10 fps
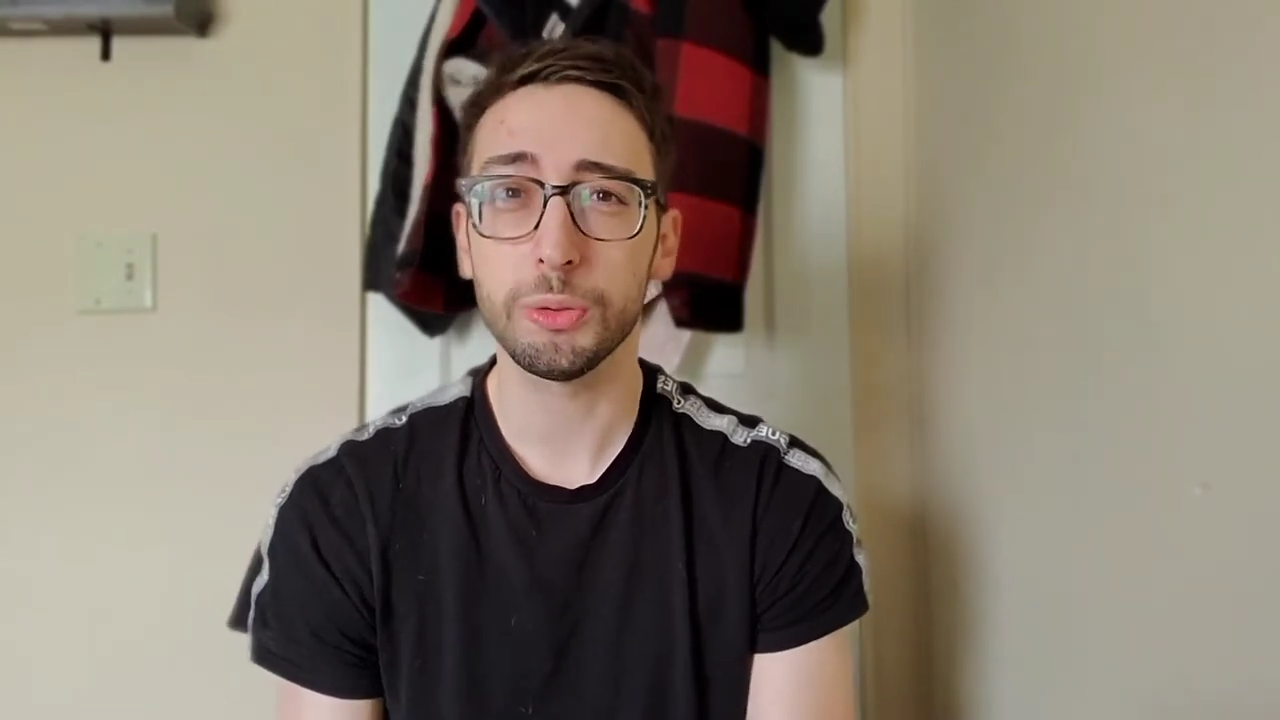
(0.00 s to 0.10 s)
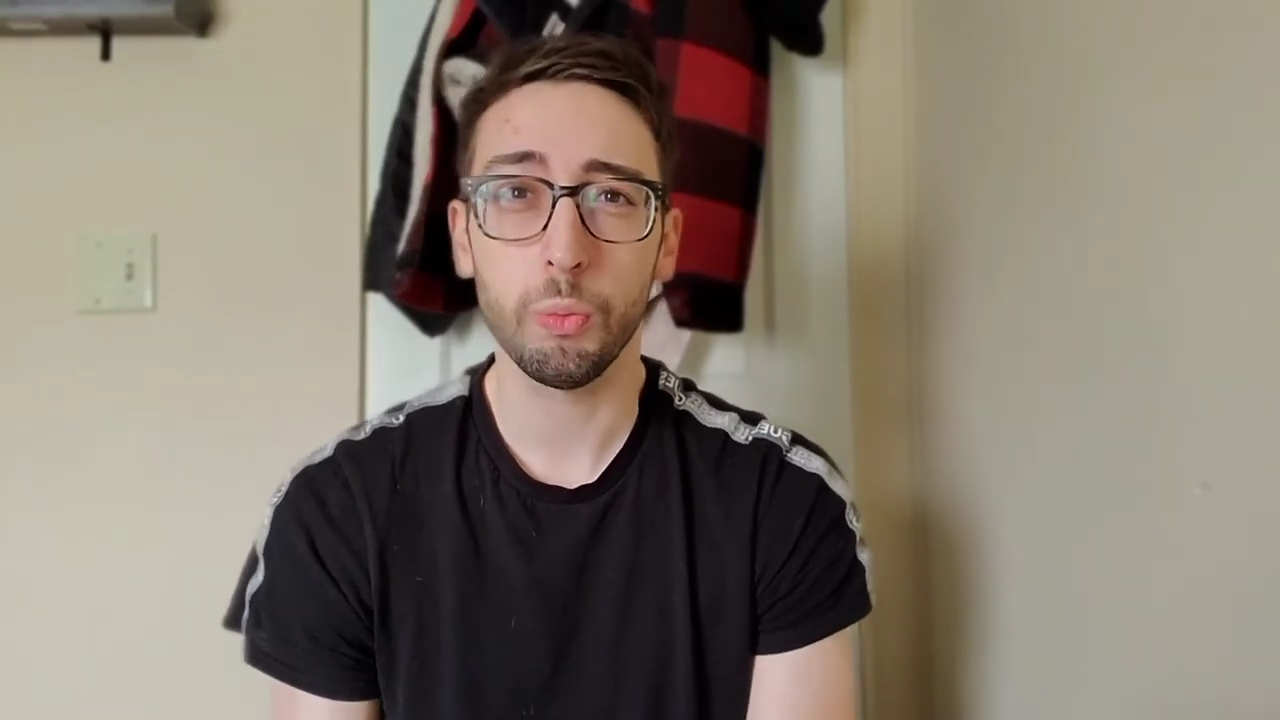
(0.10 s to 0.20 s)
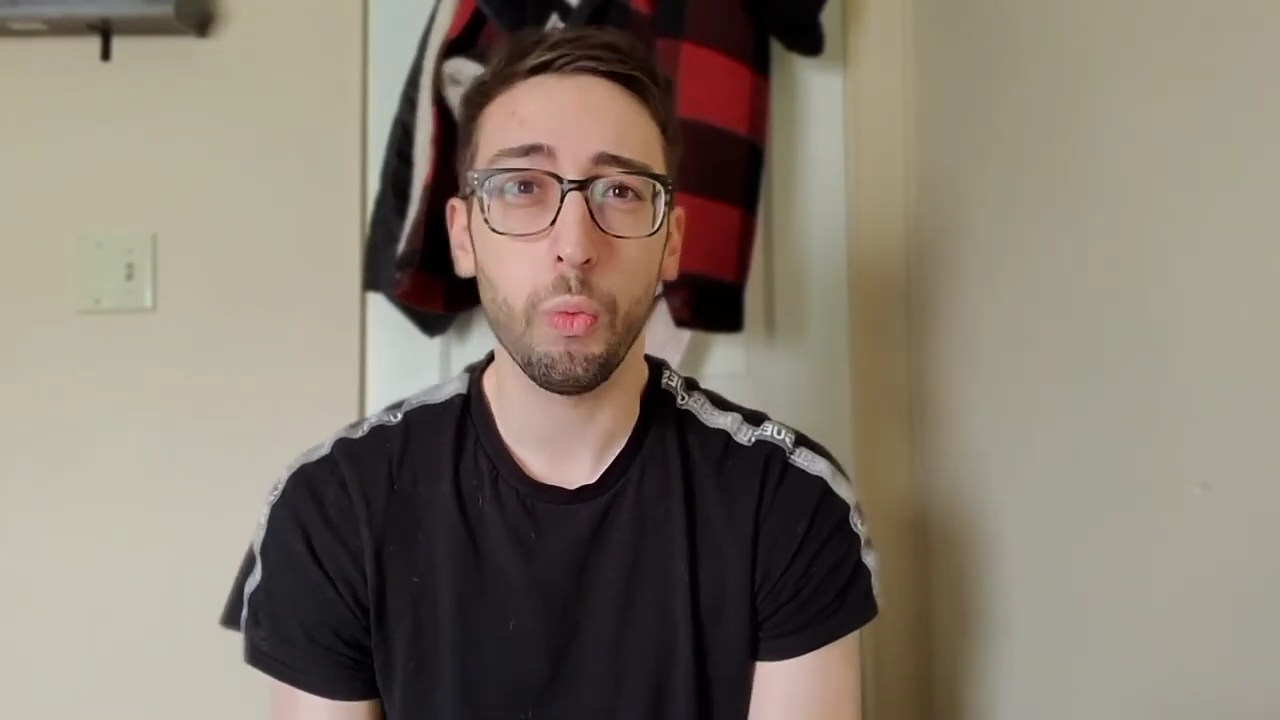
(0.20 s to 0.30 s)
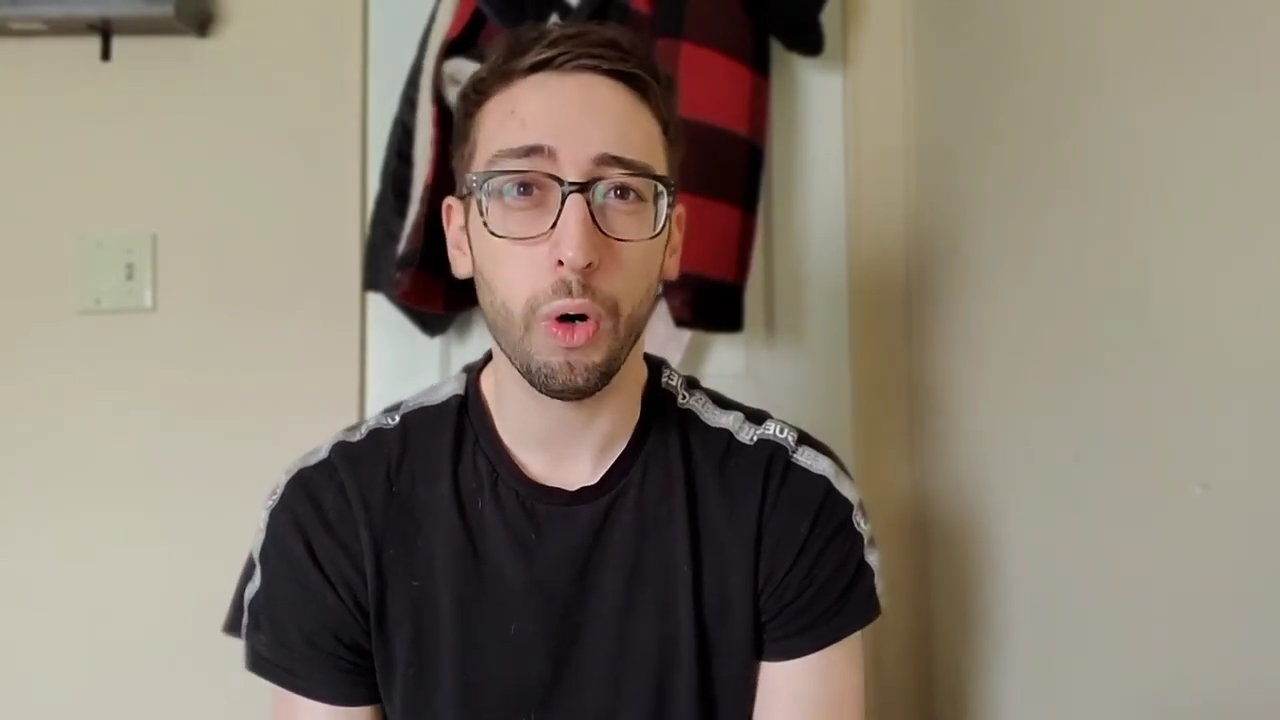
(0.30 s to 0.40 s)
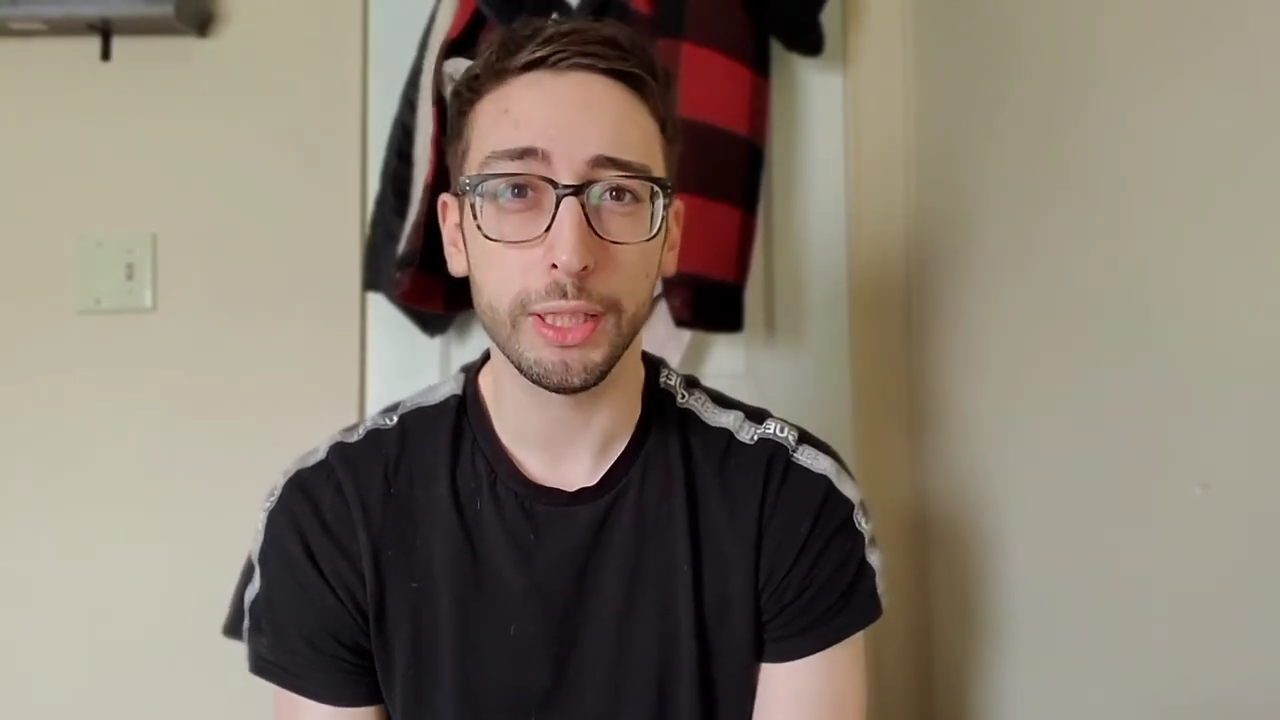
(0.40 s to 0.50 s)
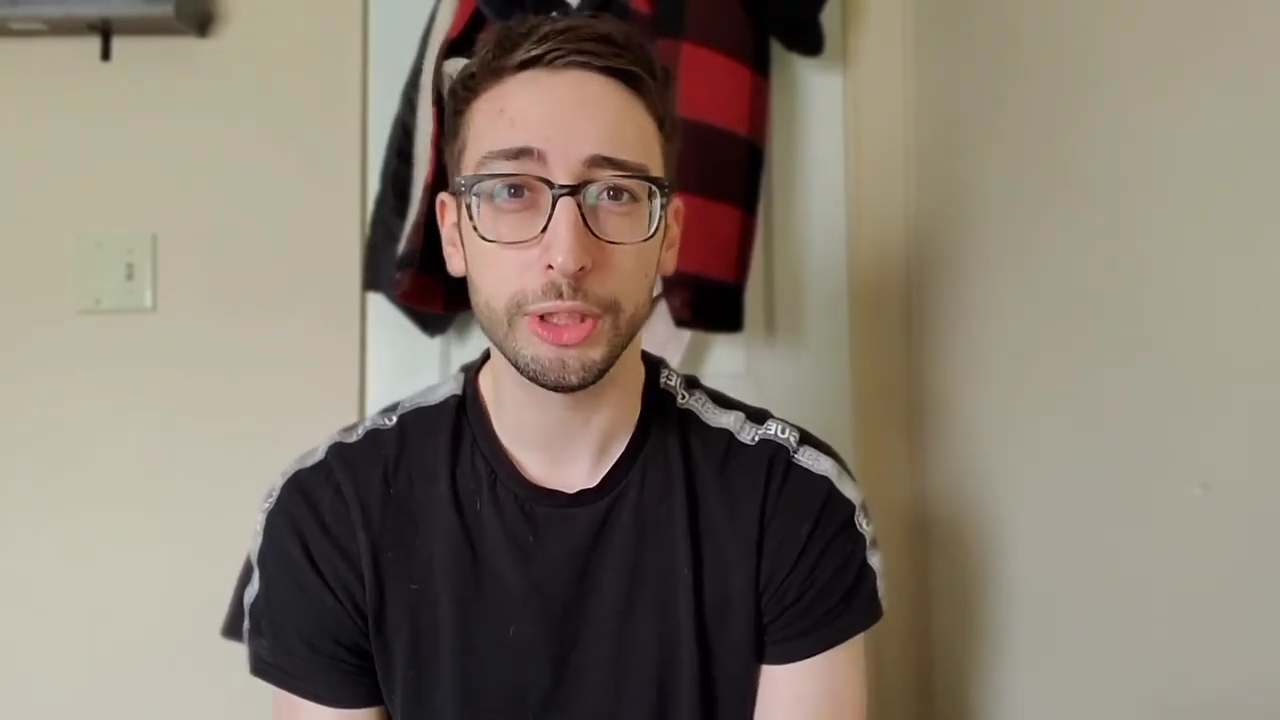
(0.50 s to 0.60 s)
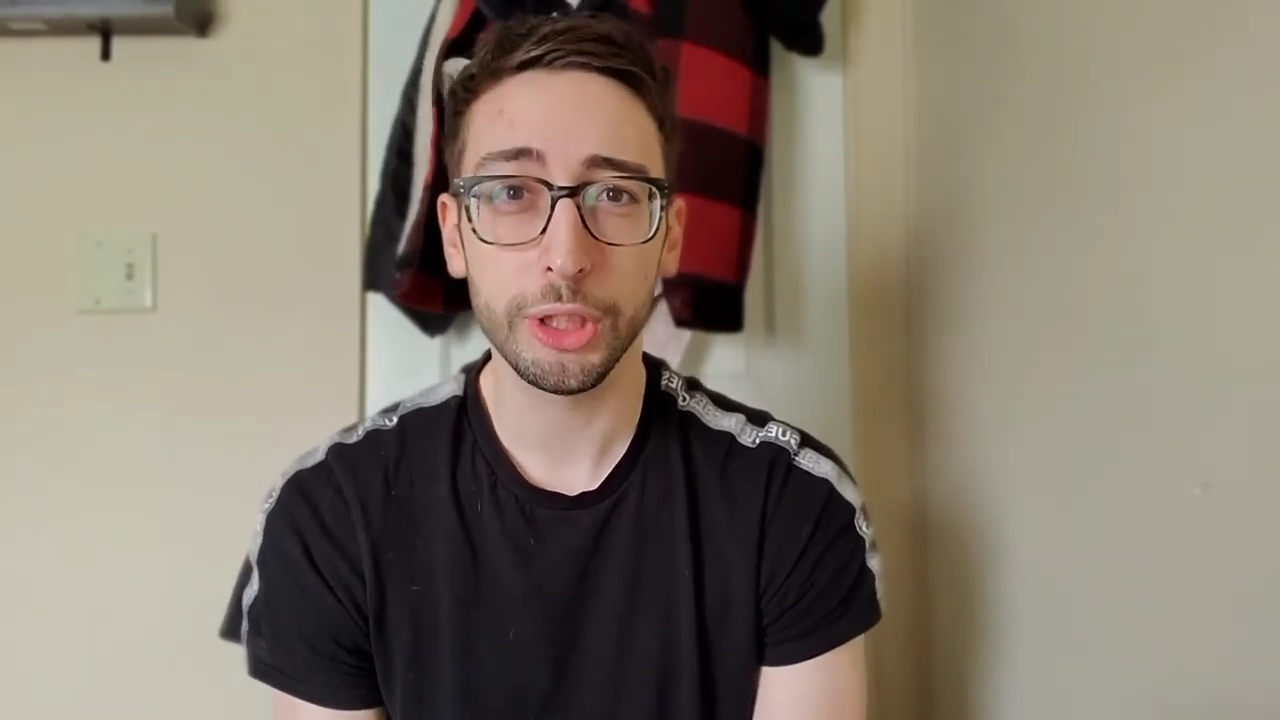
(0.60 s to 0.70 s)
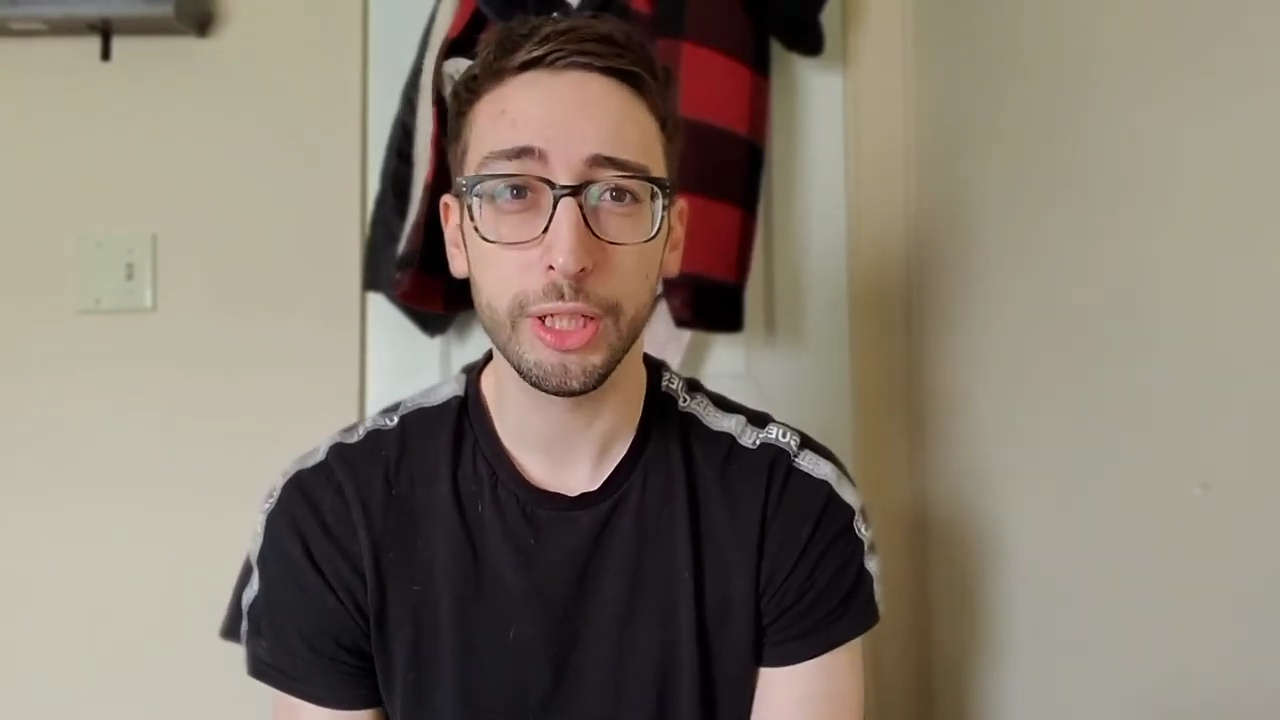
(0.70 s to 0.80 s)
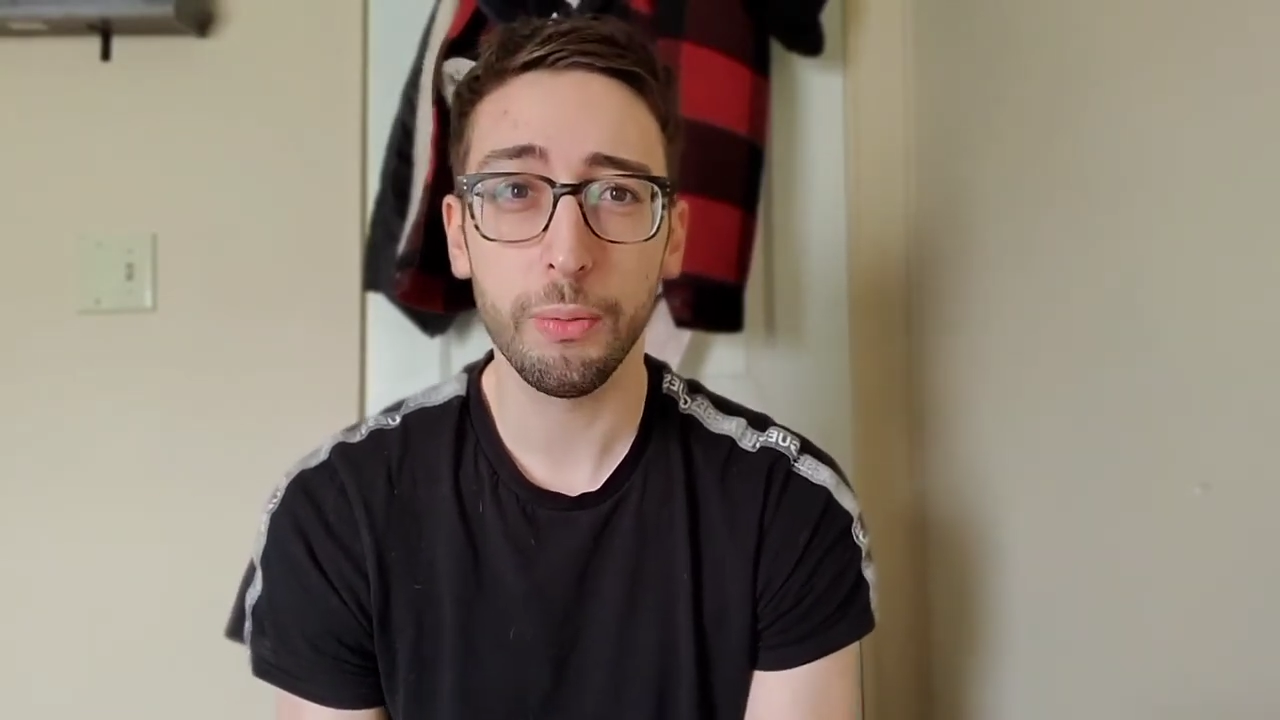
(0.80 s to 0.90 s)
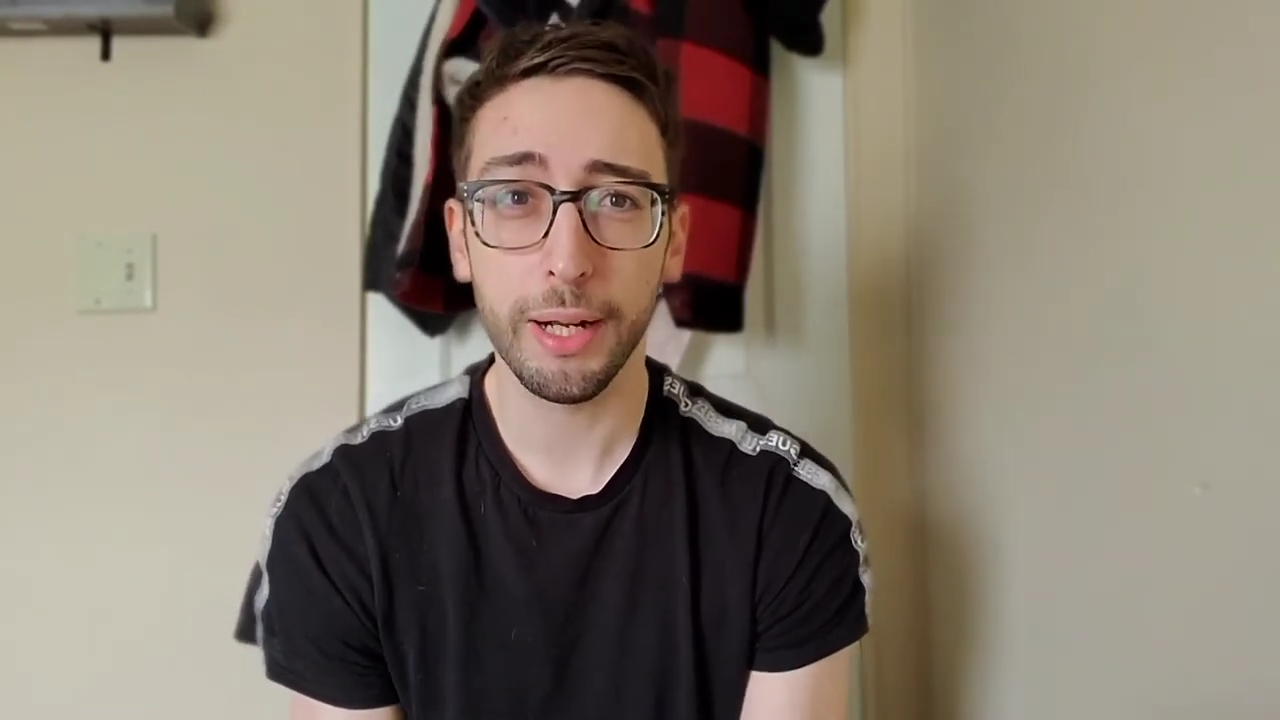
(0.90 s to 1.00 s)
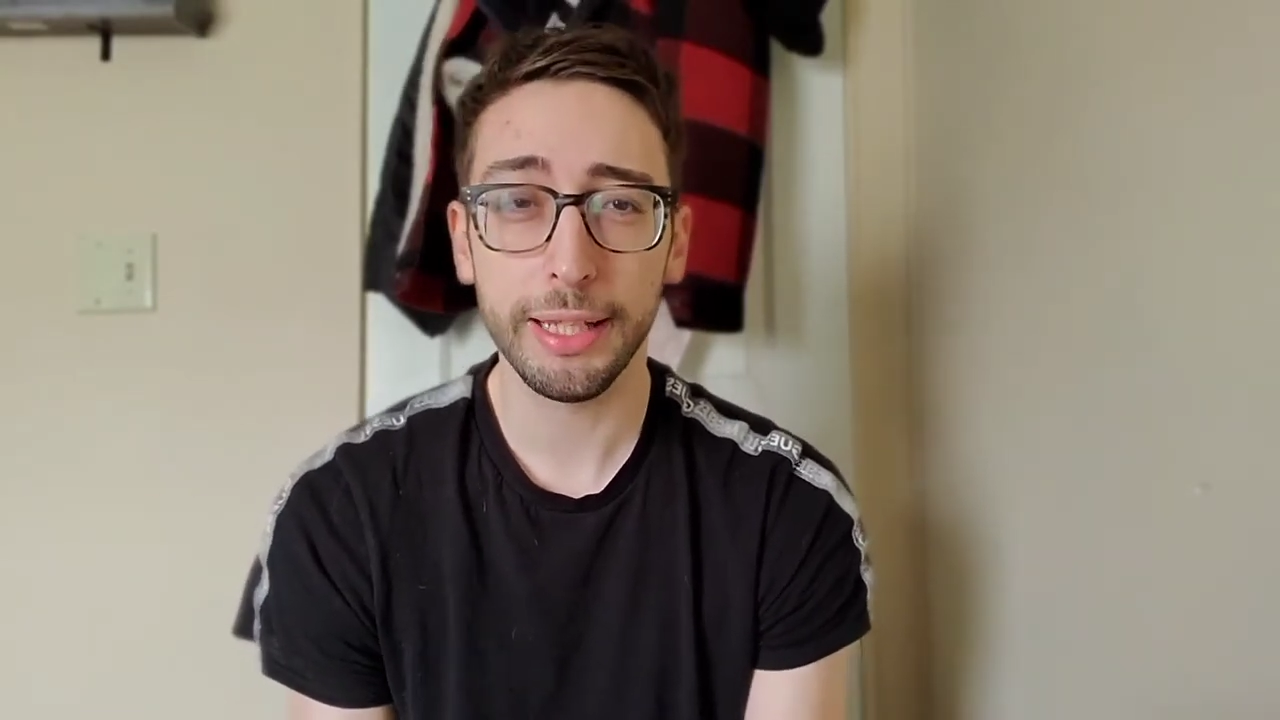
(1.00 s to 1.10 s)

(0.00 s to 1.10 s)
once you're gonna want